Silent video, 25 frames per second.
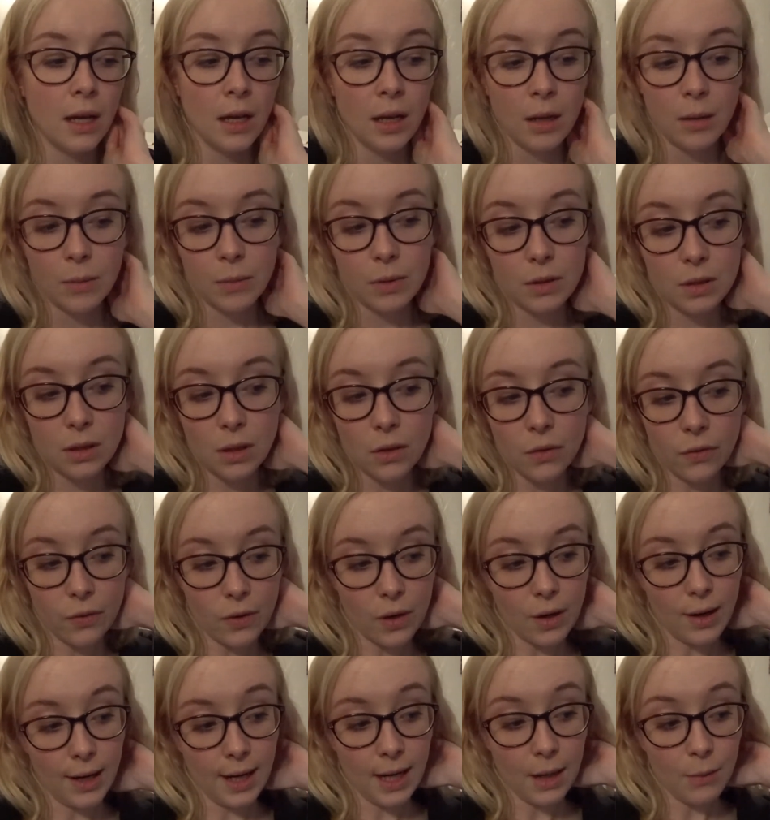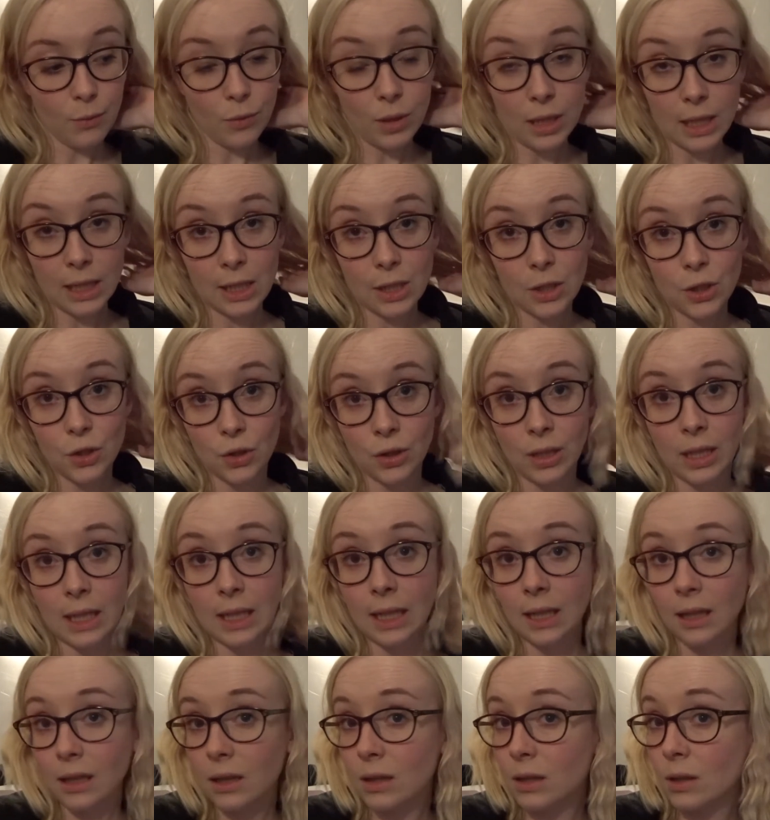But so far, I am really enjoying
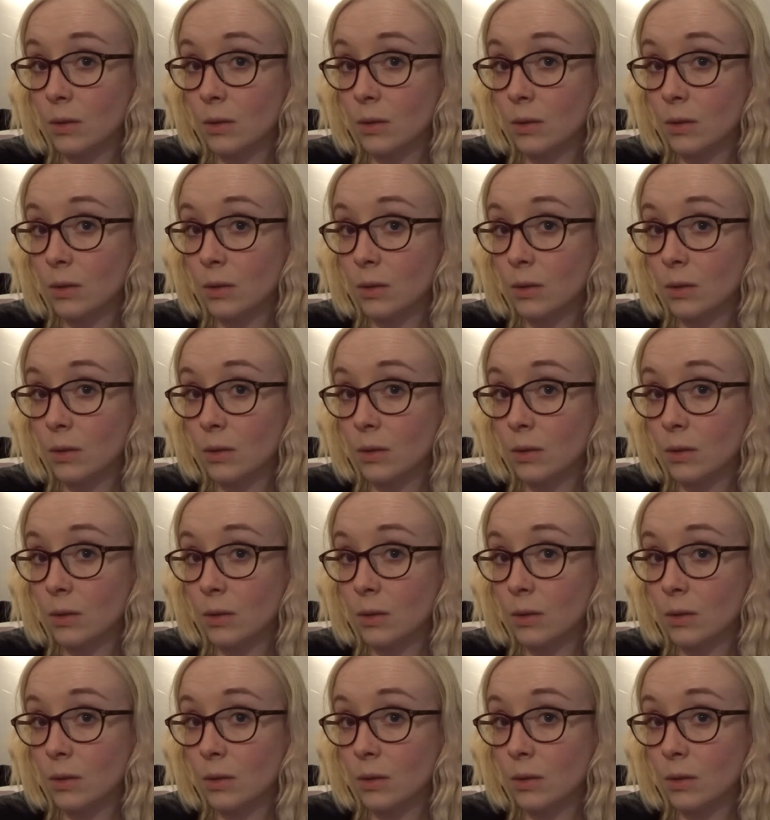it.